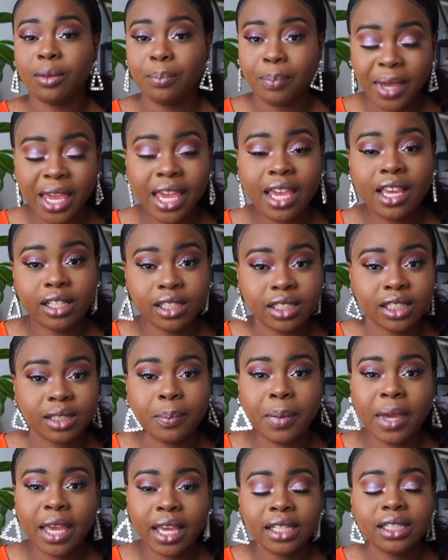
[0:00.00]
peace
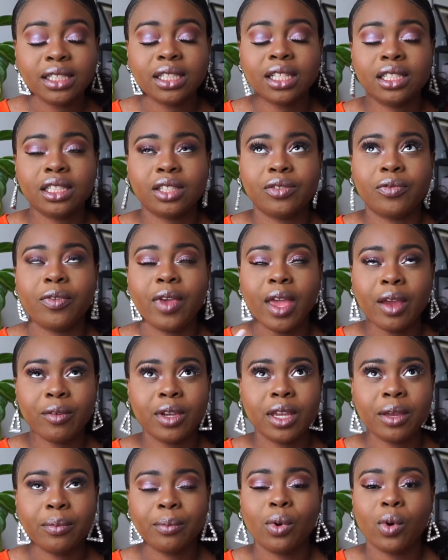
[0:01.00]
peace is
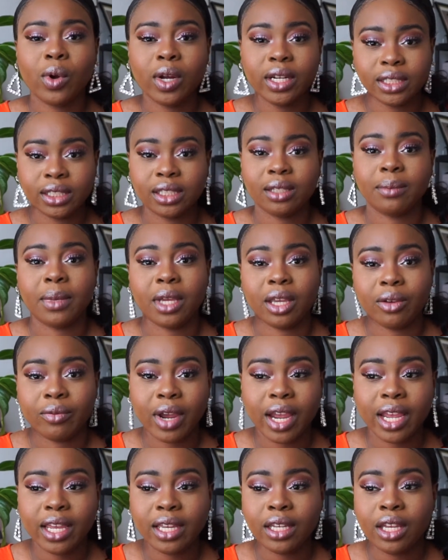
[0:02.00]
very important to me,
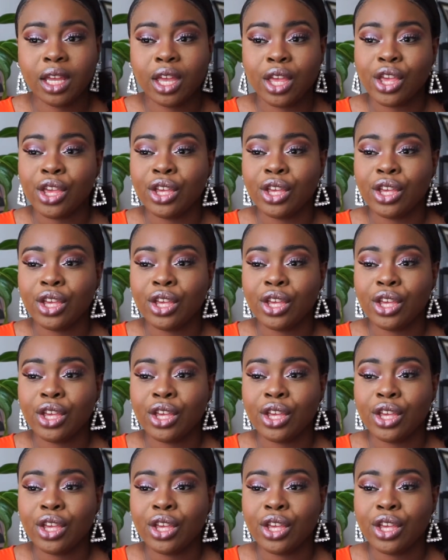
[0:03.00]
right?